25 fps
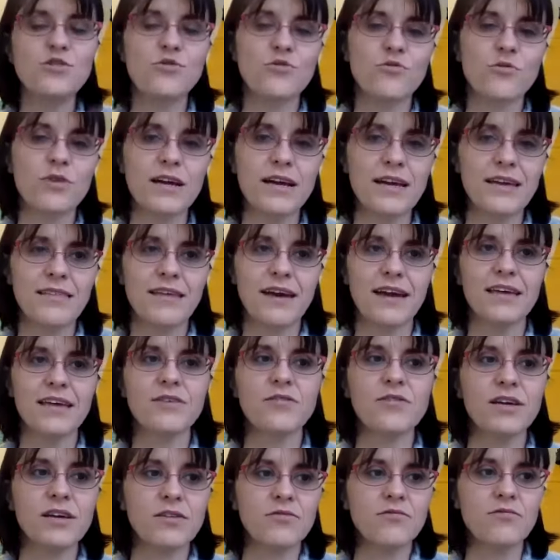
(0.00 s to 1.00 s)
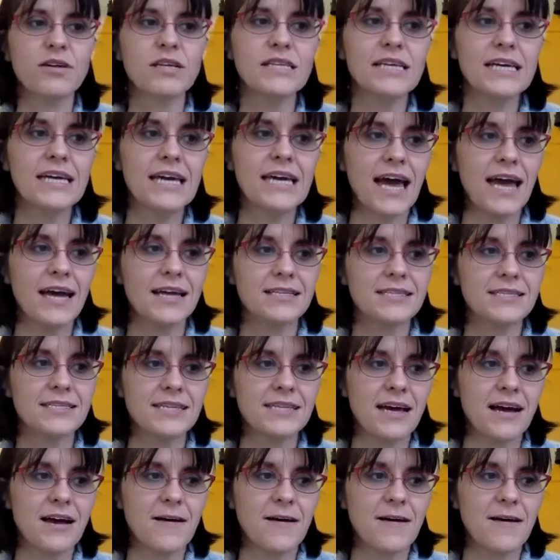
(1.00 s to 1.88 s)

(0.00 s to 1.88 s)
three that you can really get